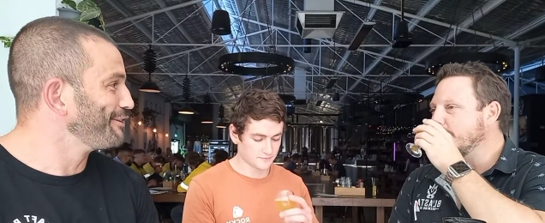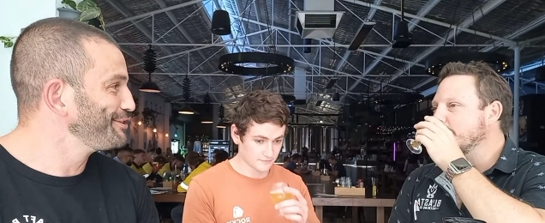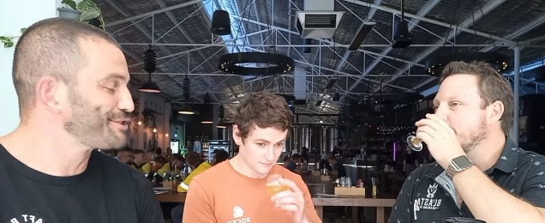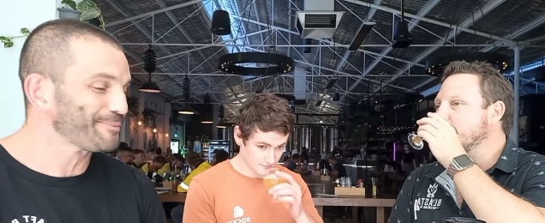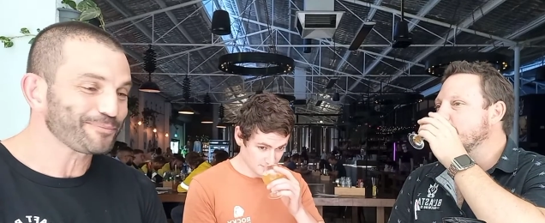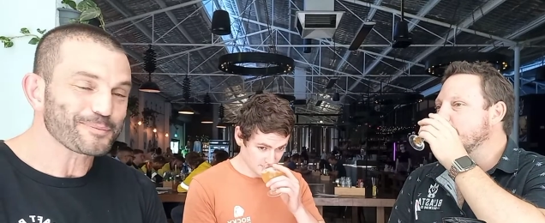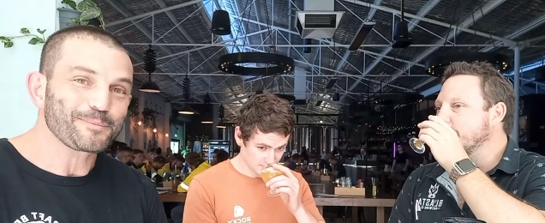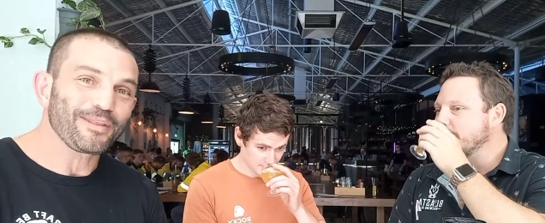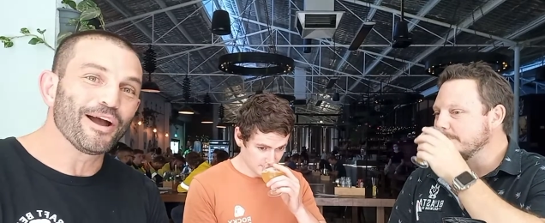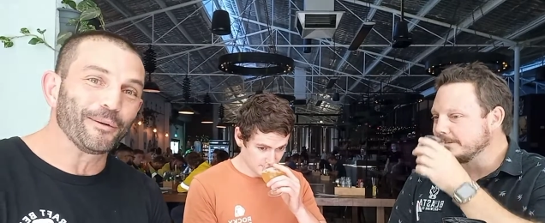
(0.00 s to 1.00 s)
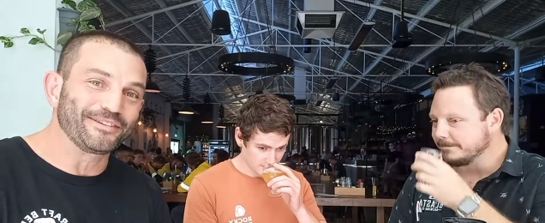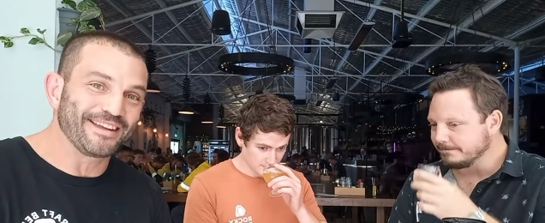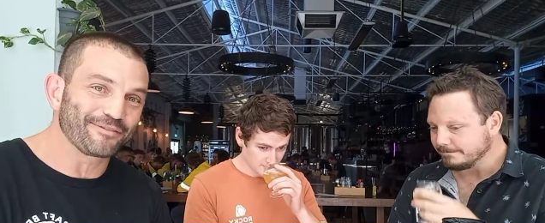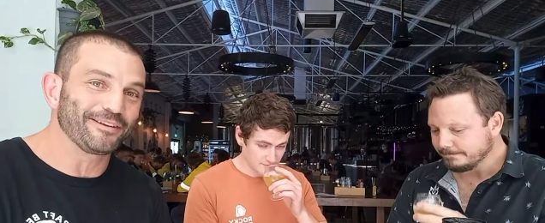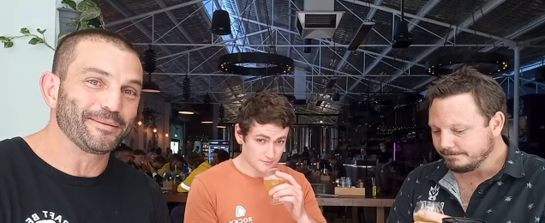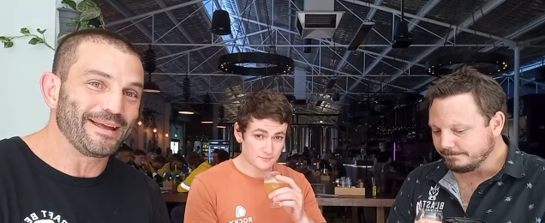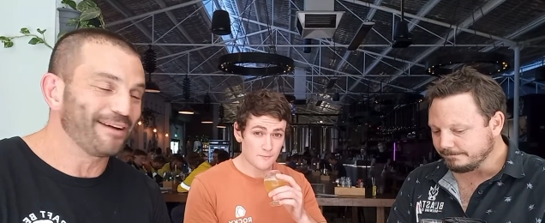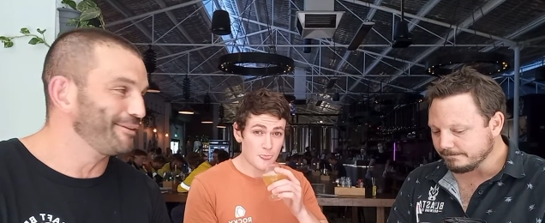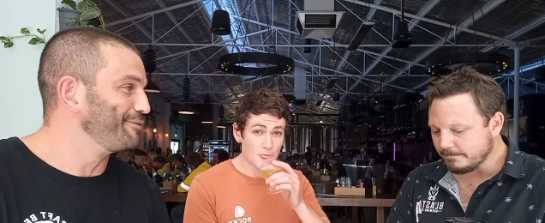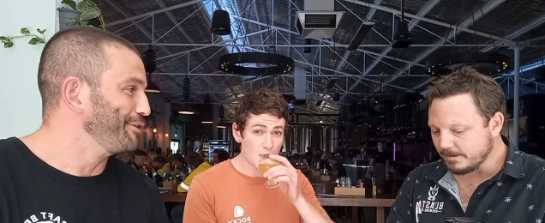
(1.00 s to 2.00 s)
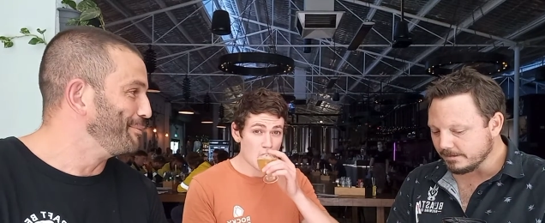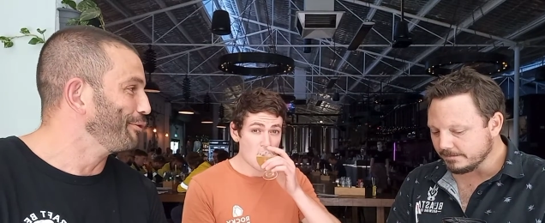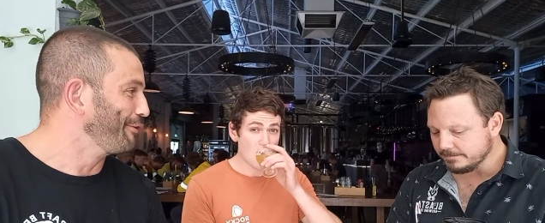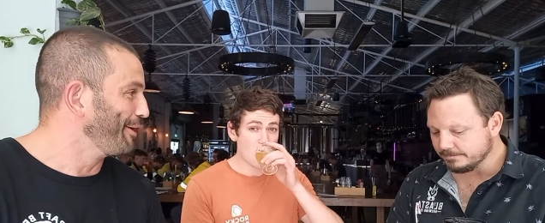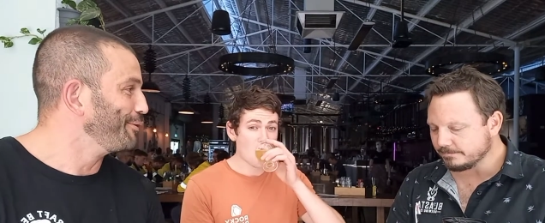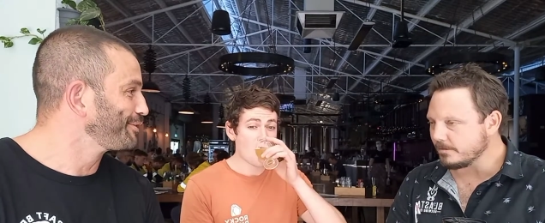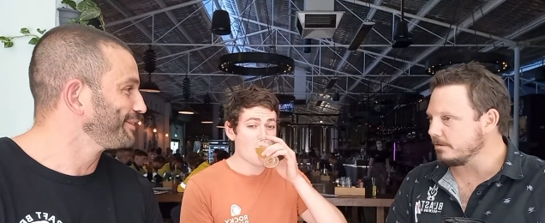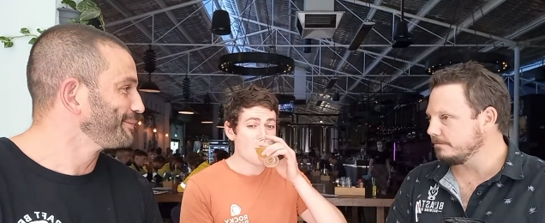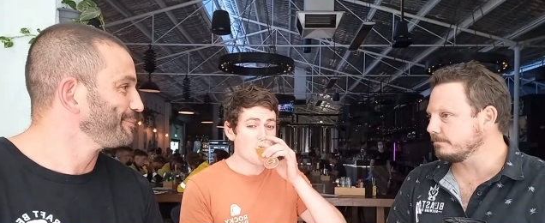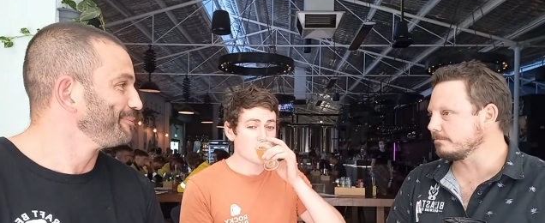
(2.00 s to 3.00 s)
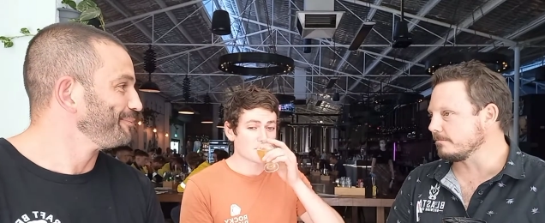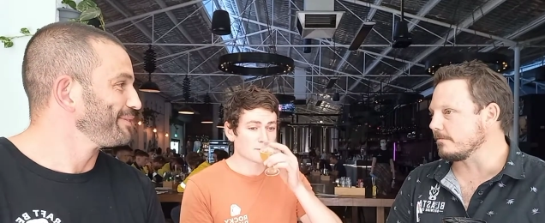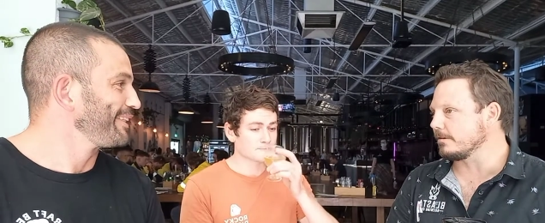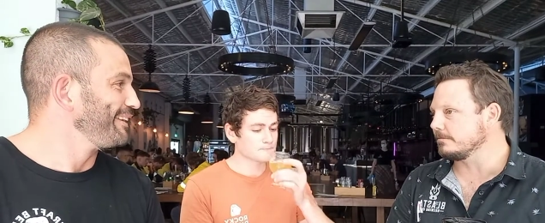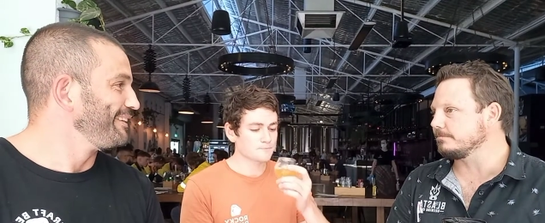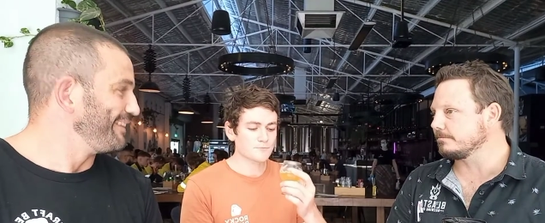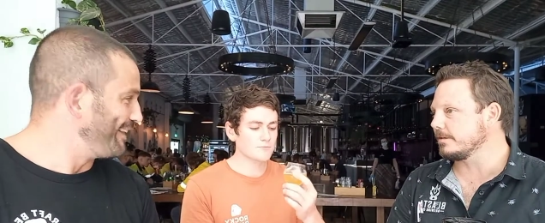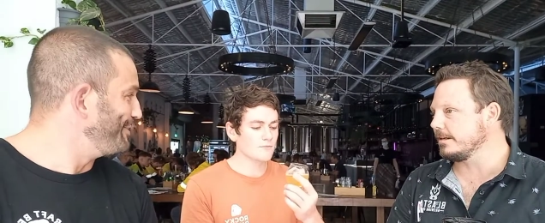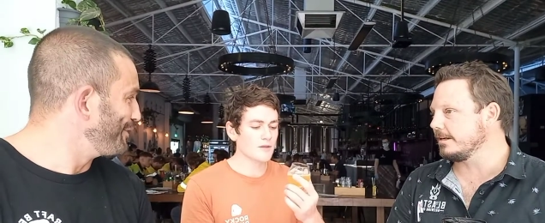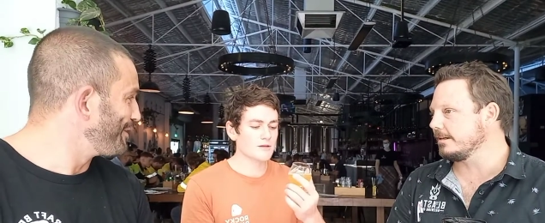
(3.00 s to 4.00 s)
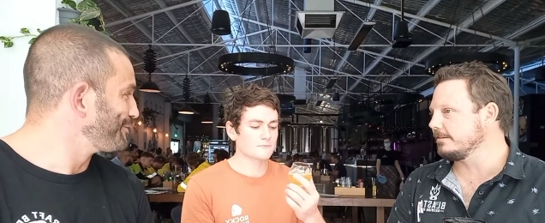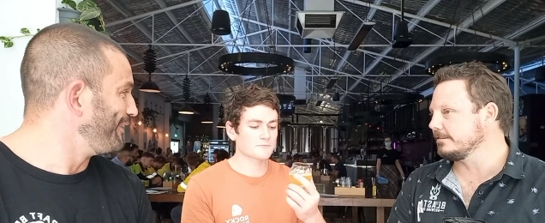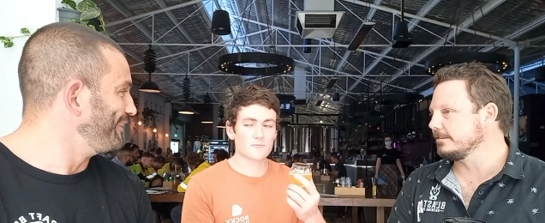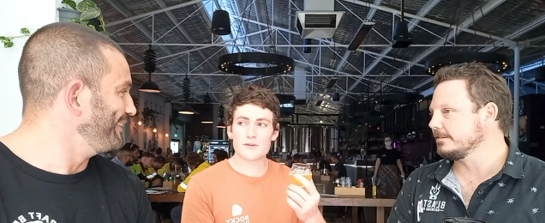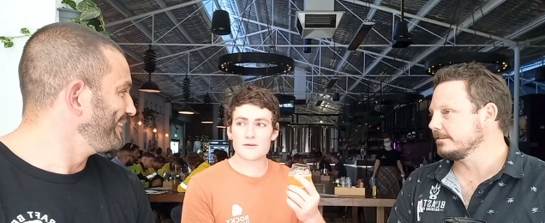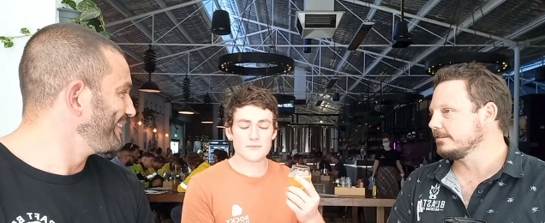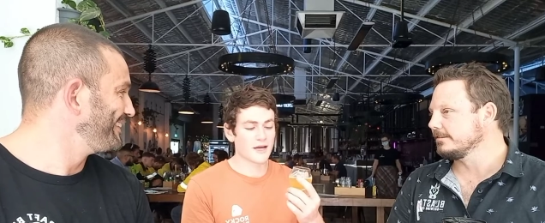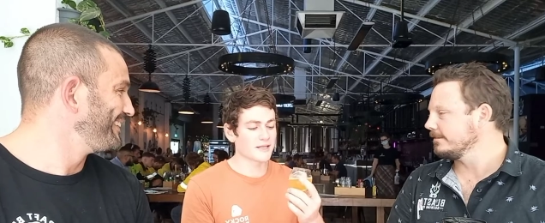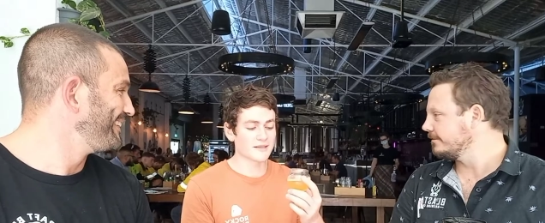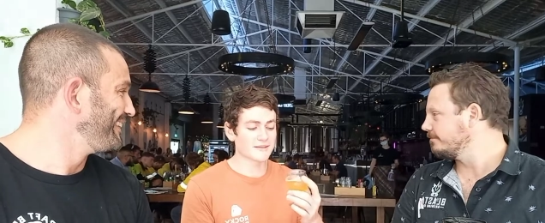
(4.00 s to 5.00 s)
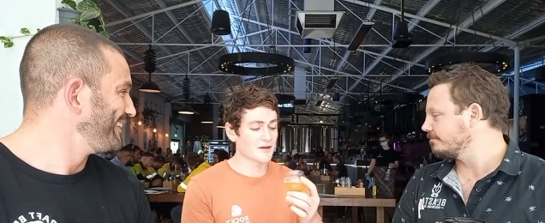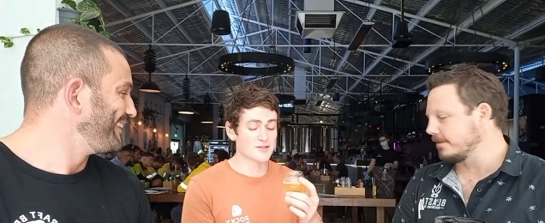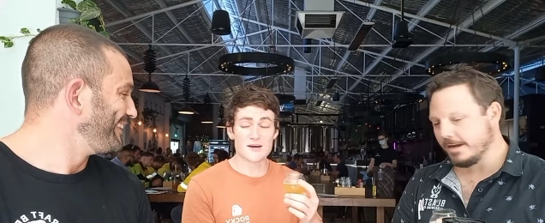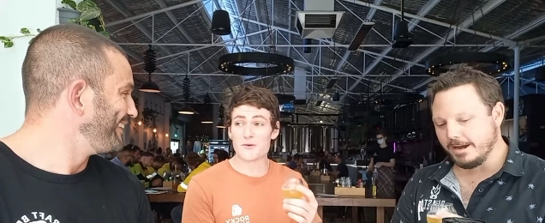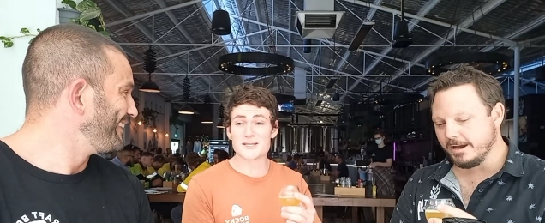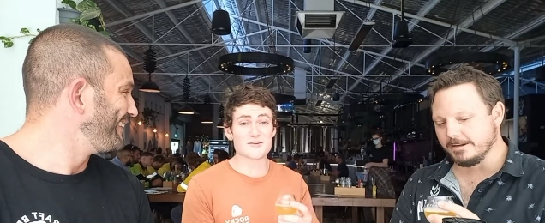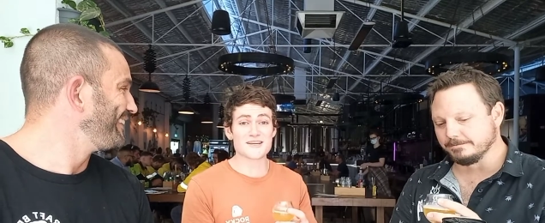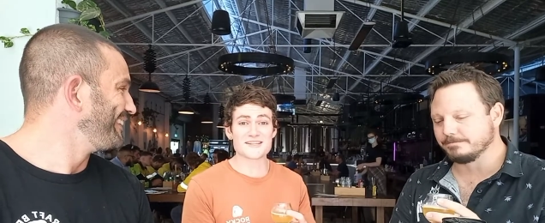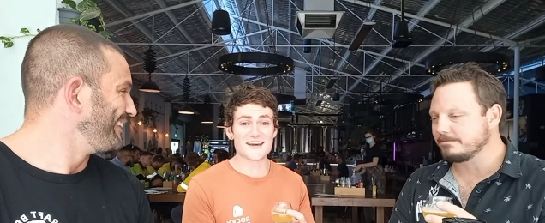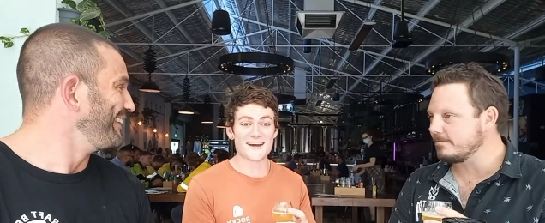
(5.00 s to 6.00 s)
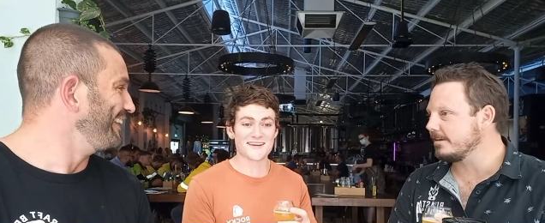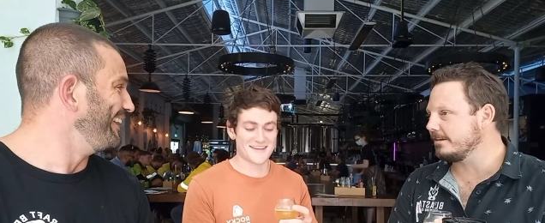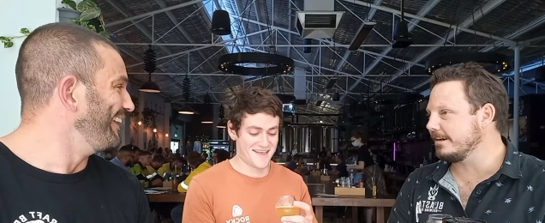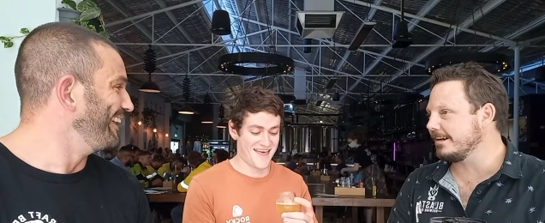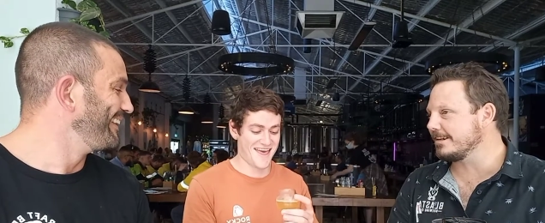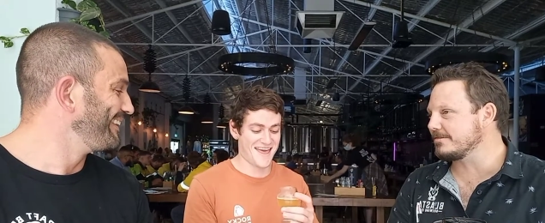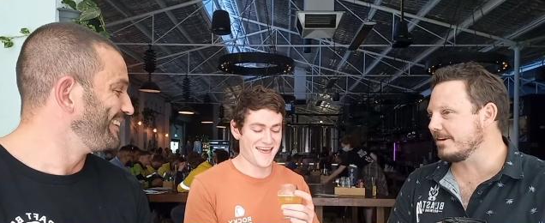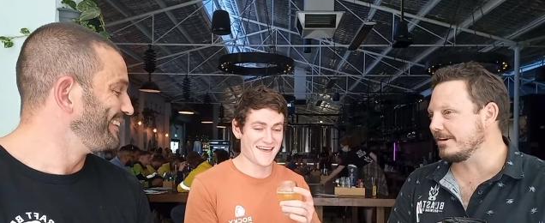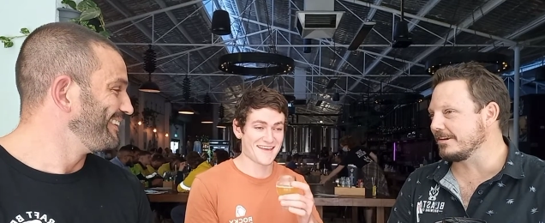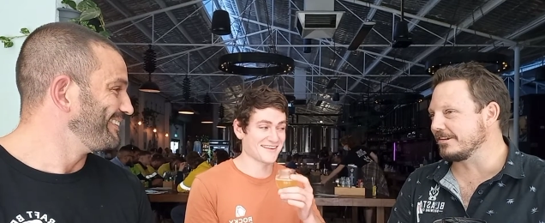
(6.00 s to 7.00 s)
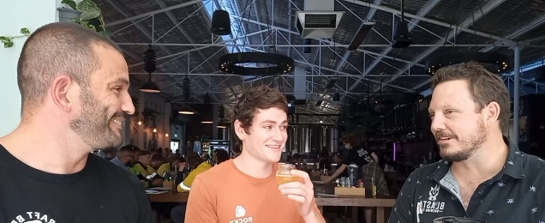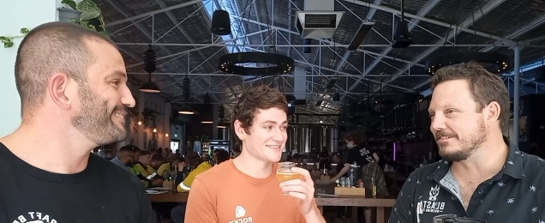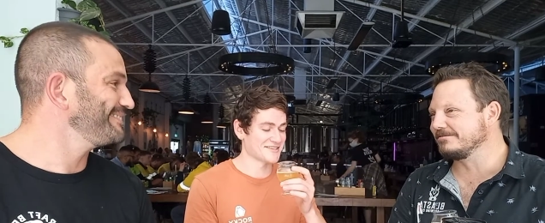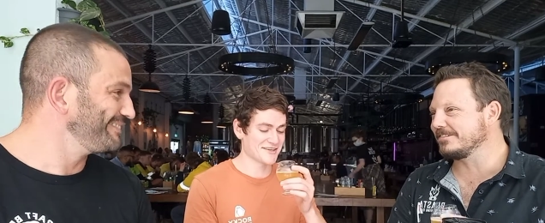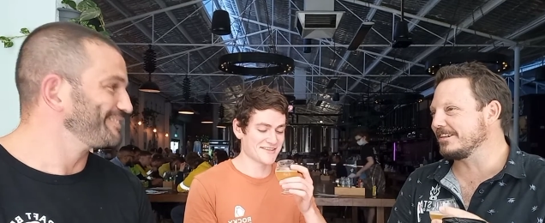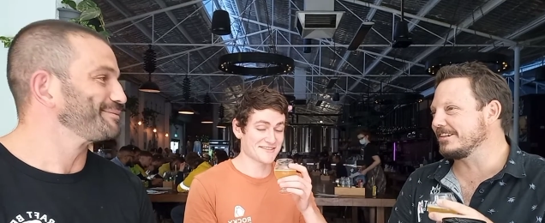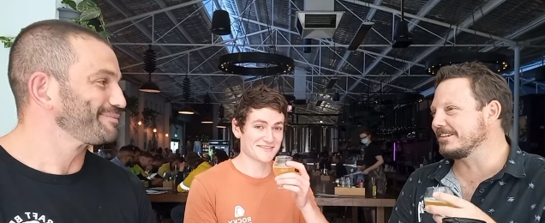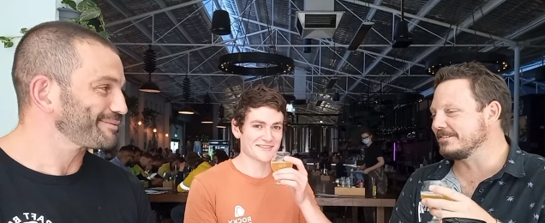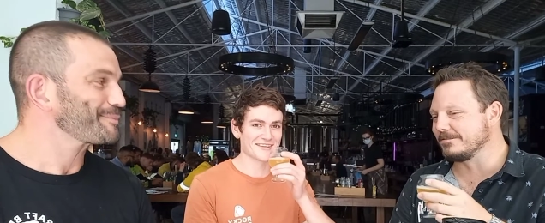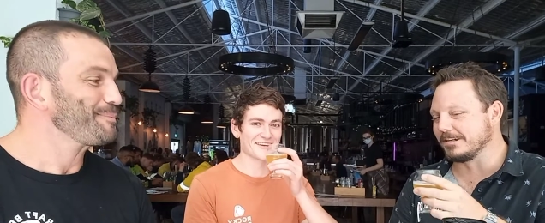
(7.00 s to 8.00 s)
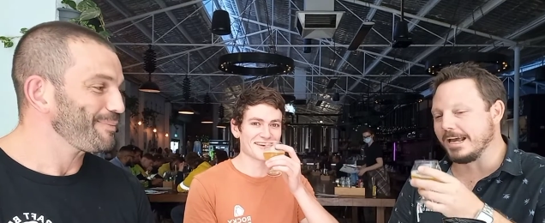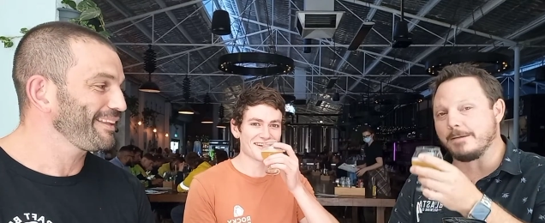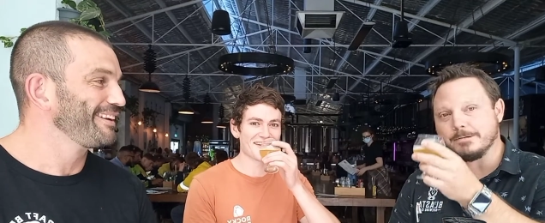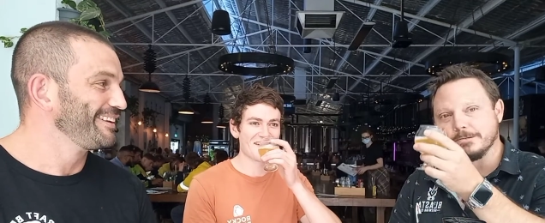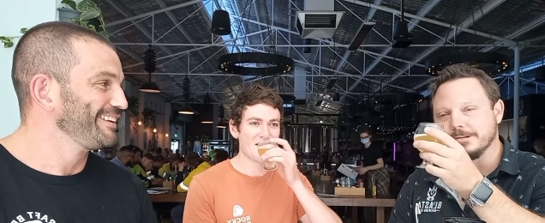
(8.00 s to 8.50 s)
Speaker 1: Ridge. I would definitely be having a few more of those. How do you guys find it?
Speaker 2: It goes down yeah. way too easy, eh? Yeah, it's very good. Very good. Really happy